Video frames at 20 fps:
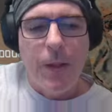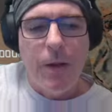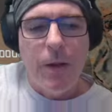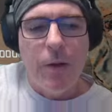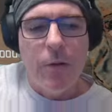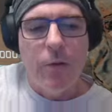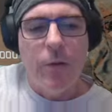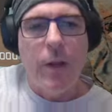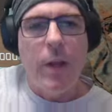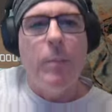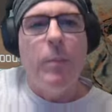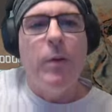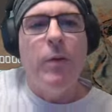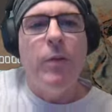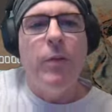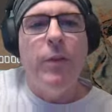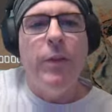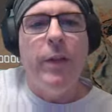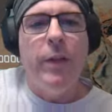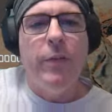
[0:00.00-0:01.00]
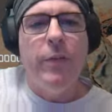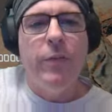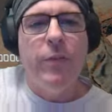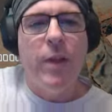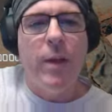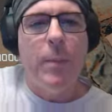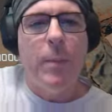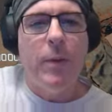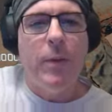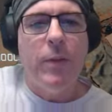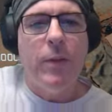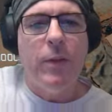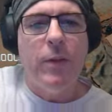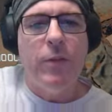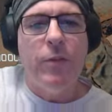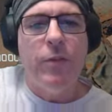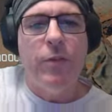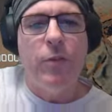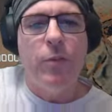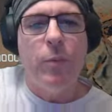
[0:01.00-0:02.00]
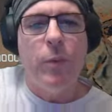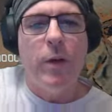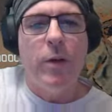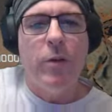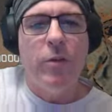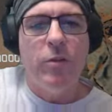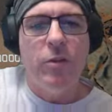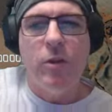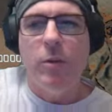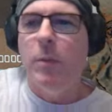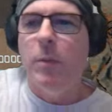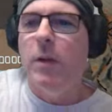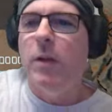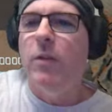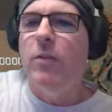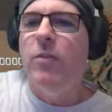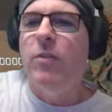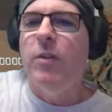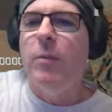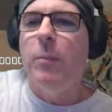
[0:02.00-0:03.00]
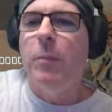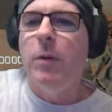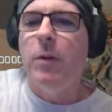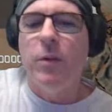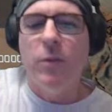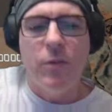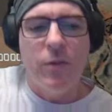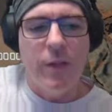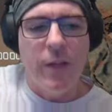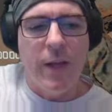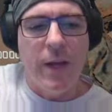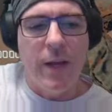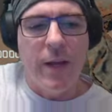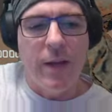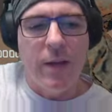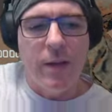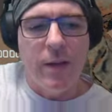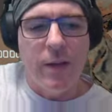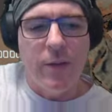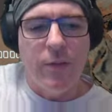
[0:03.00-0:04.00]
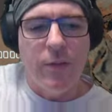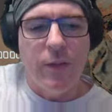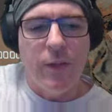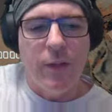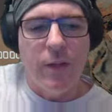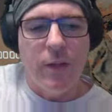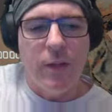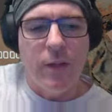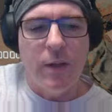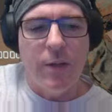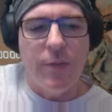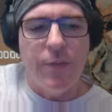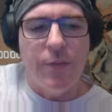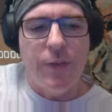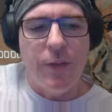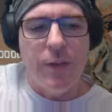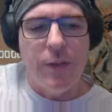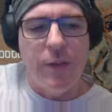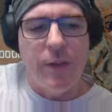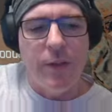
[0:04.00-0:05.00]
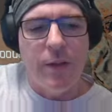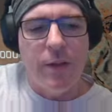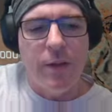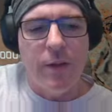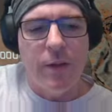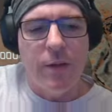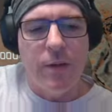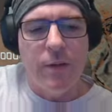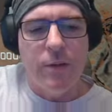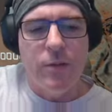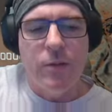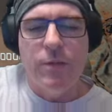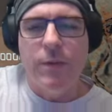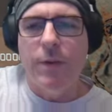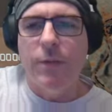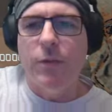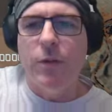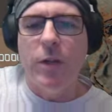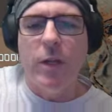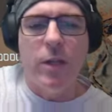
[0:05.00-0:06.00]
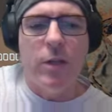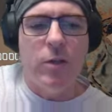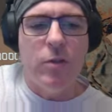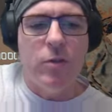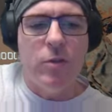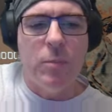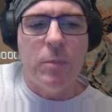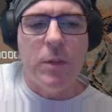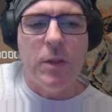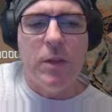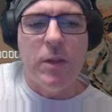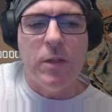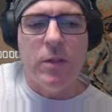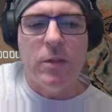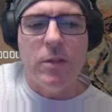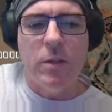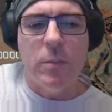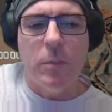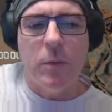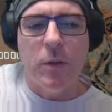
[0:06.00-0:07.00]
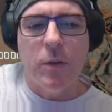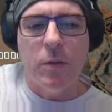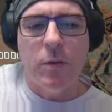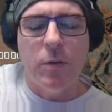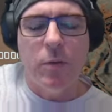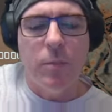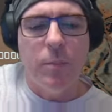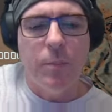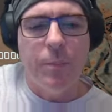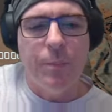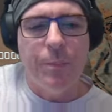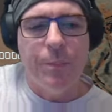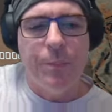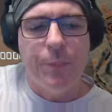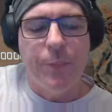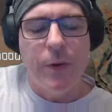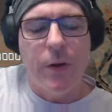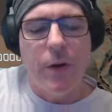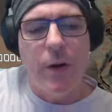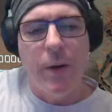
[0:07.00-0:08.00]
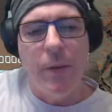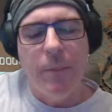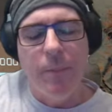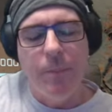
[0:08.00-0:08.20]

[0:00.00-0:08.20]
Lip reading: Okay, but this time I think this is where it should have been assemblers. Yeah, I think the survival kit used to be in the assembler group. All right.